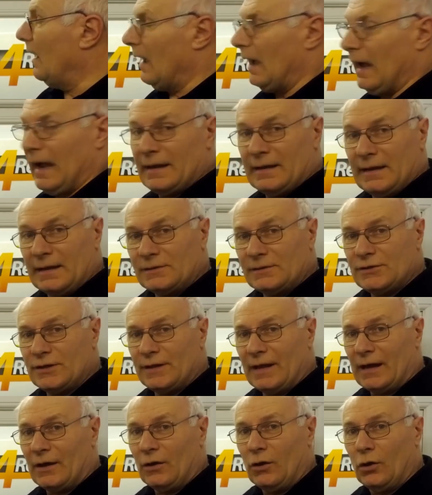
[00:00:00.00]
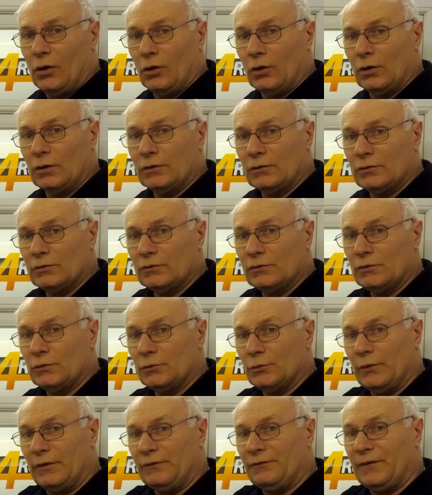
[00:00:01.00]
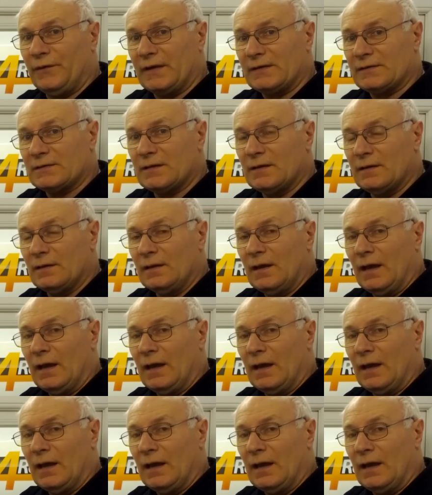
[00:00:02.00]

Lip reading: and into that hole we fit